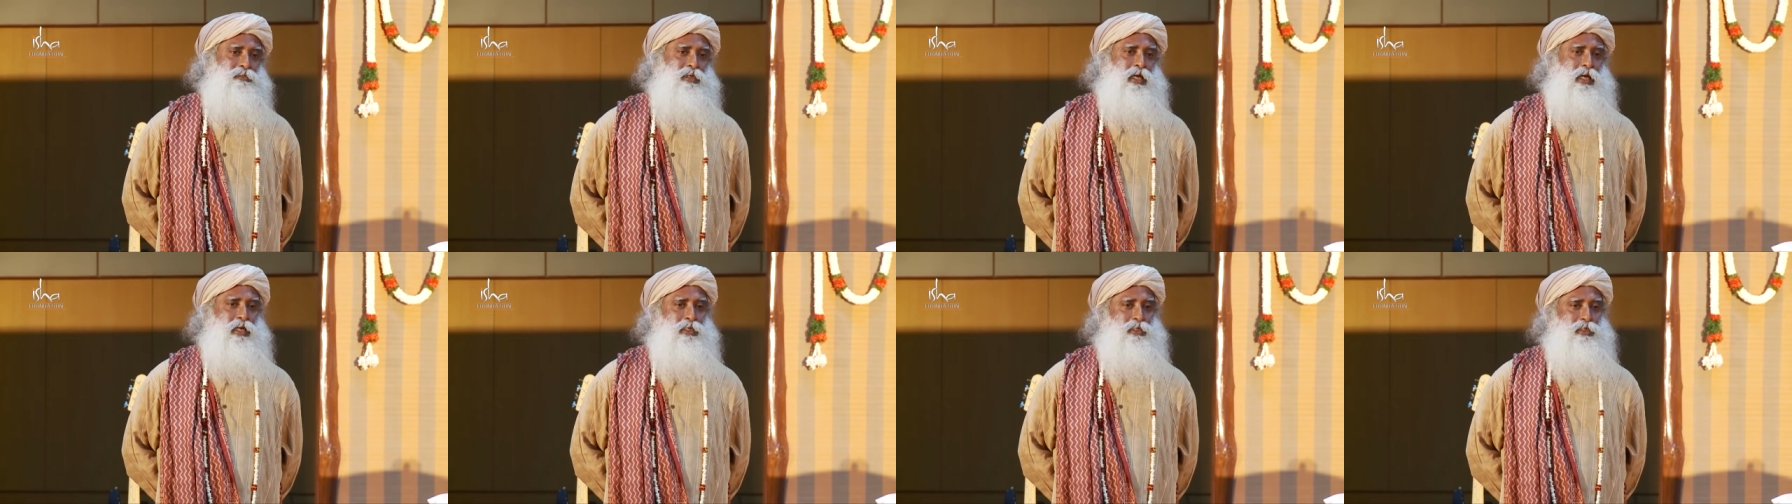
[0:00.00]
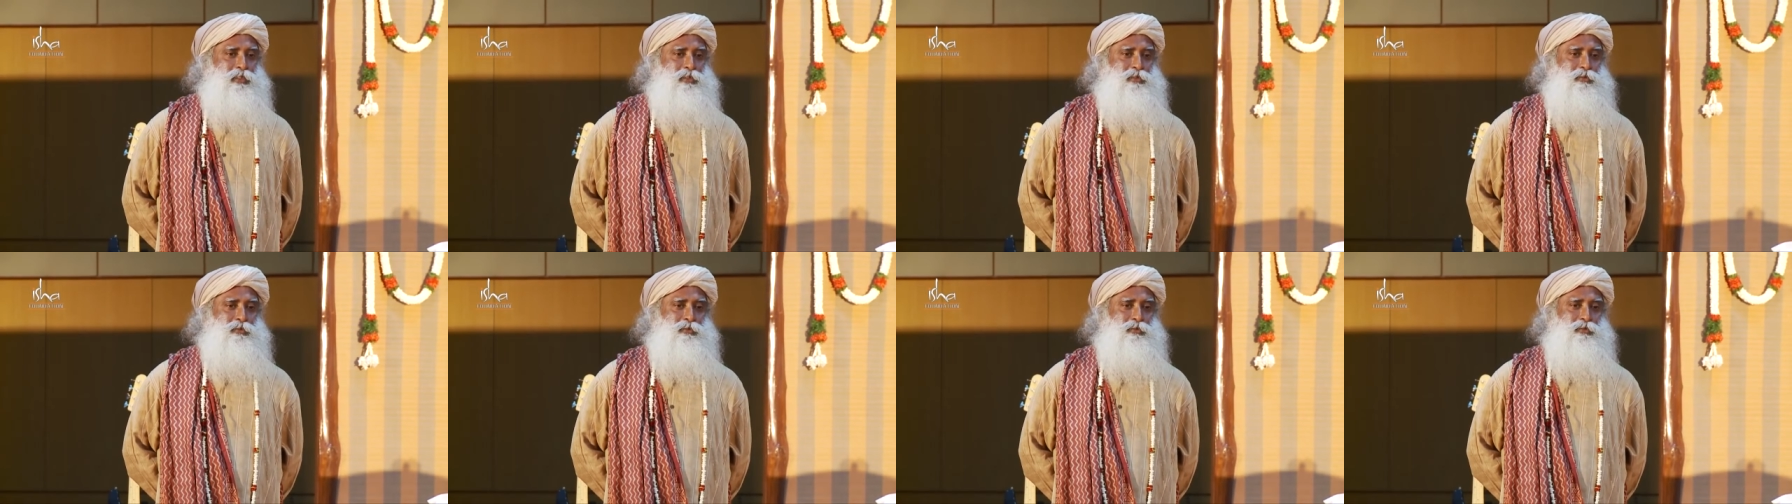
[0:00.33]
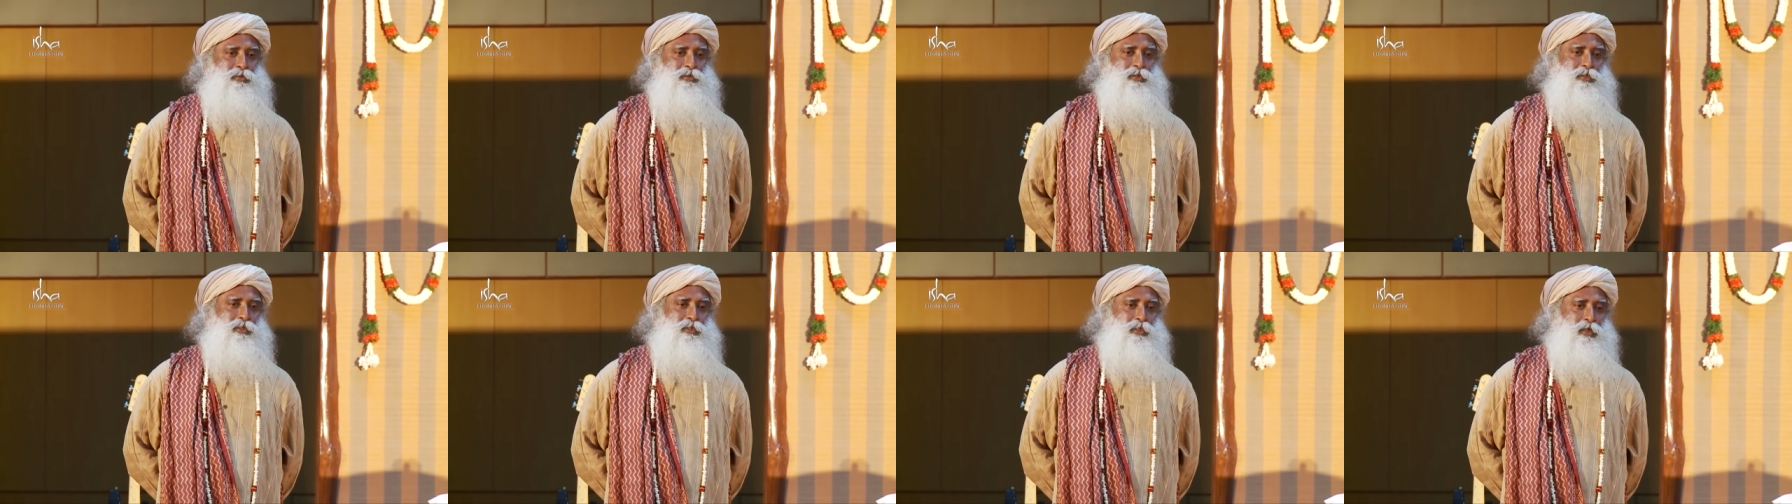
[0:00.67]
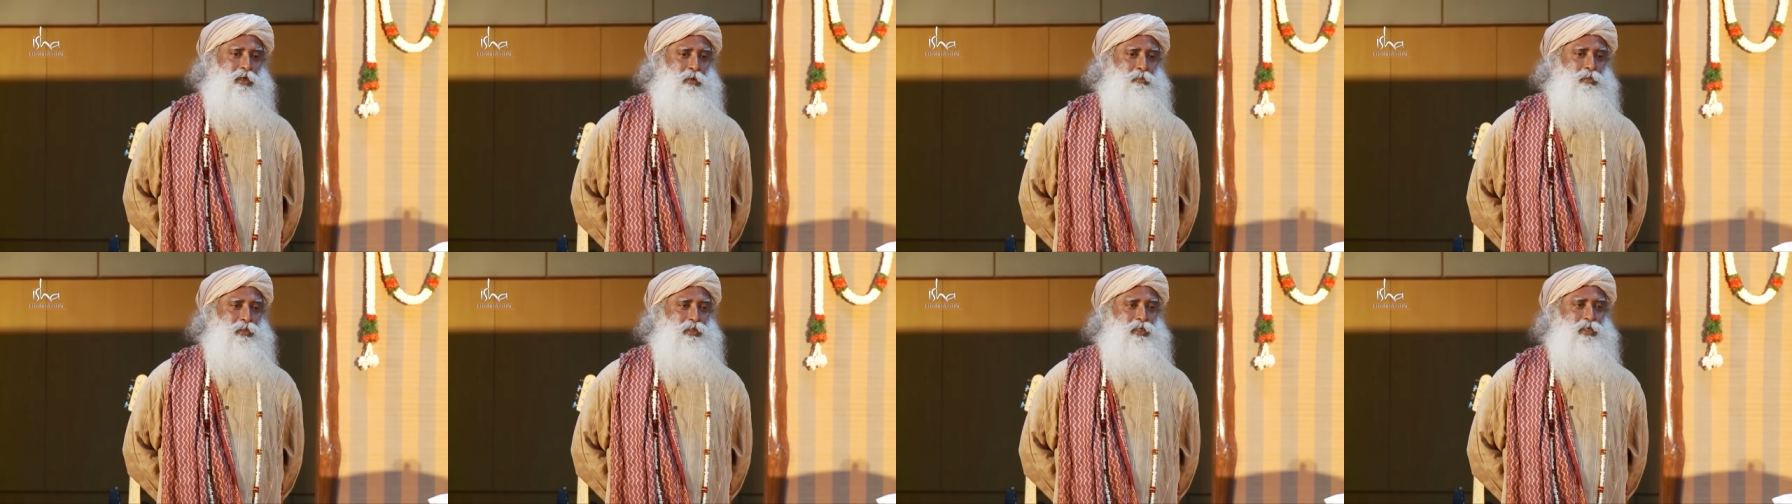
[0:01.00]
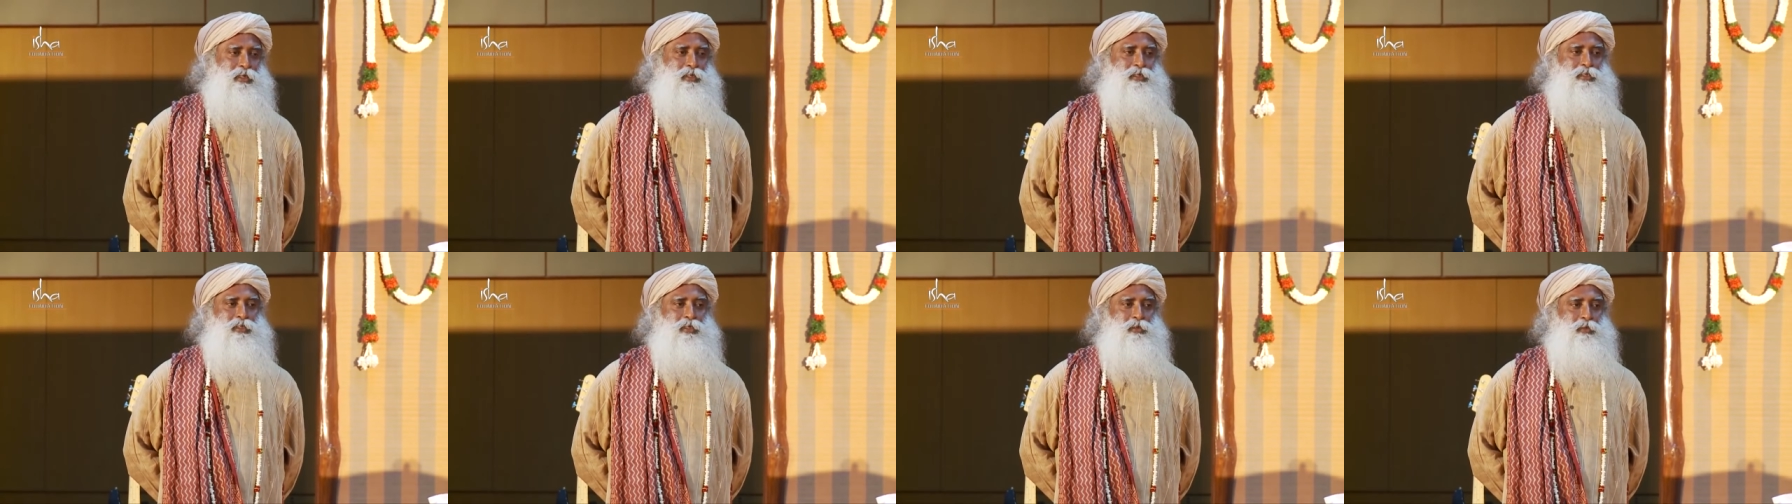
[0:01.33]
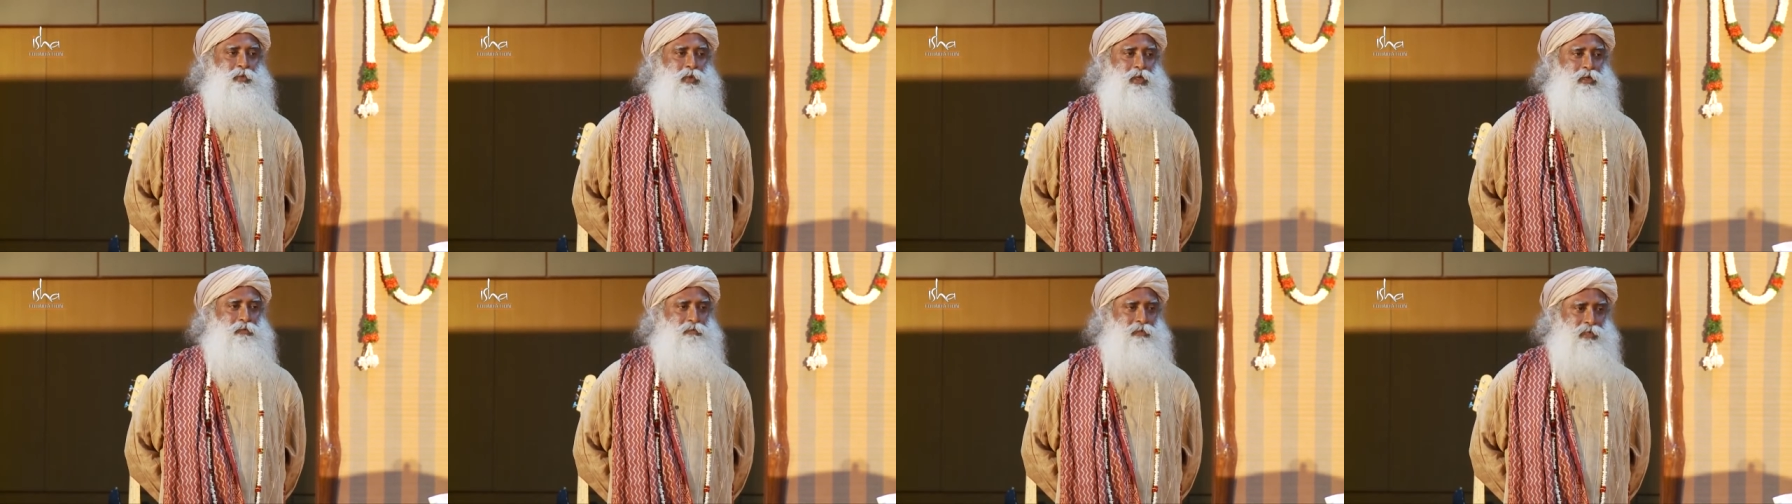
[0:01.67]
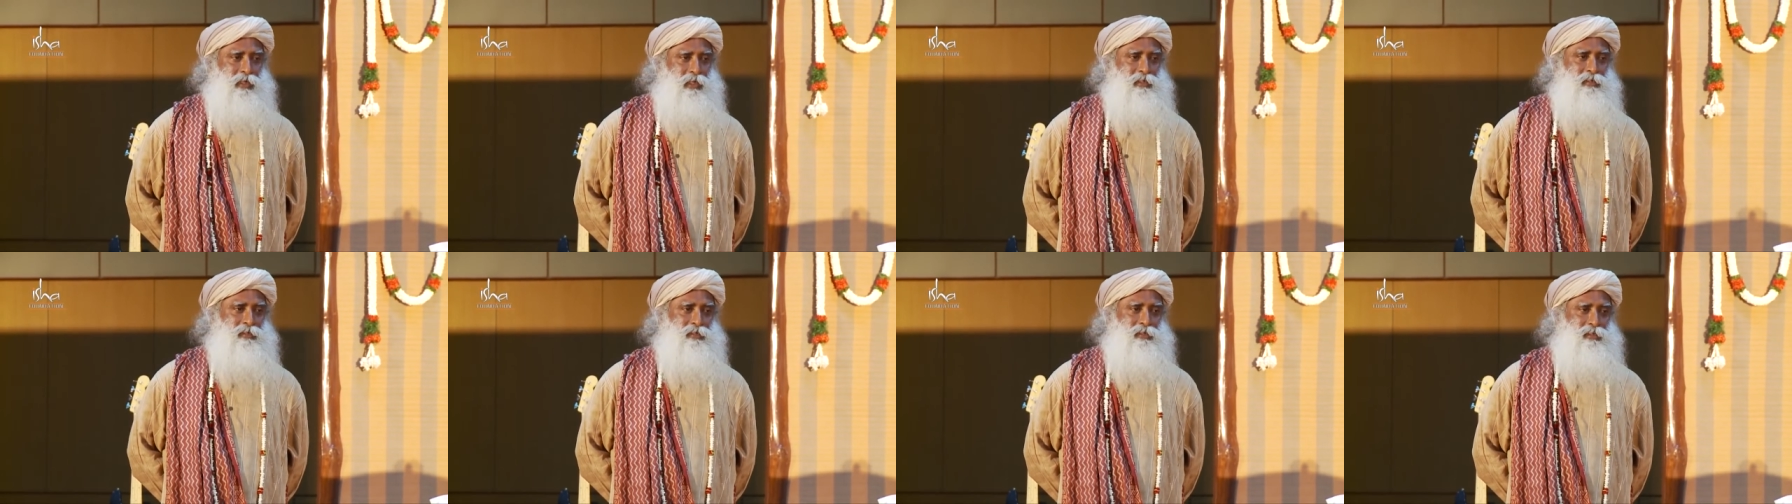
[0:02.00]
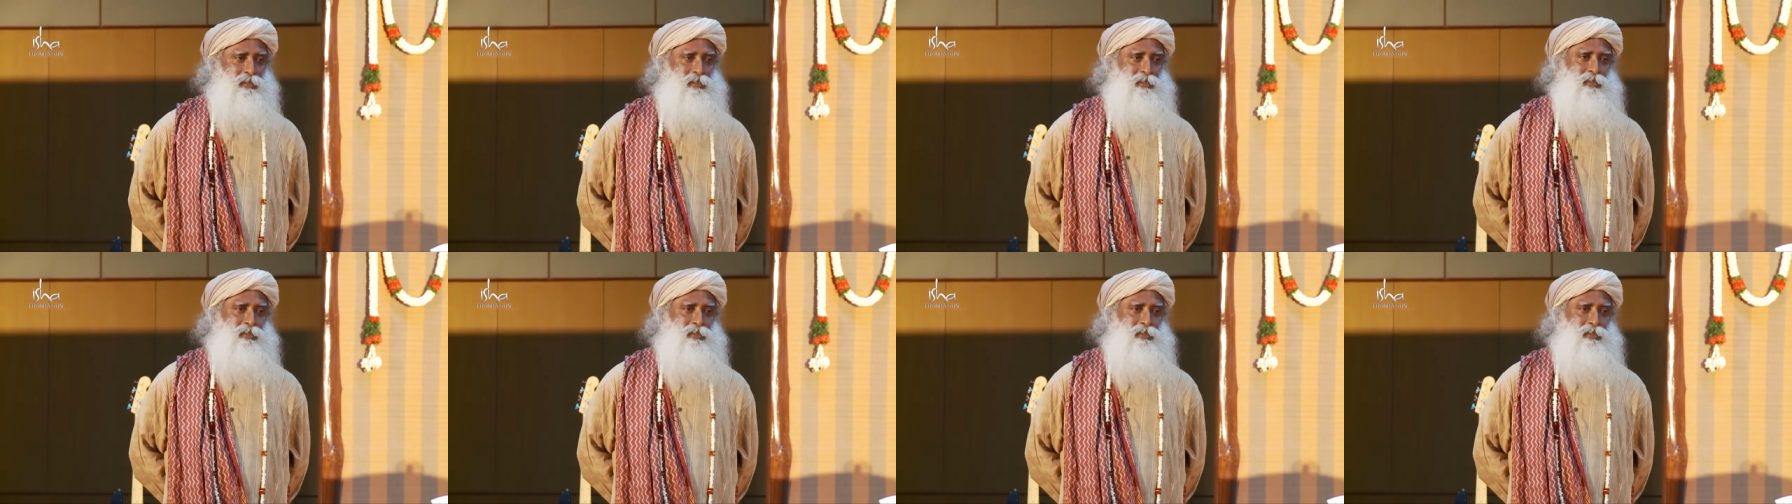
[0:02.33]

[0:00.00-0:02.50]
attitudes and competence and whatever else,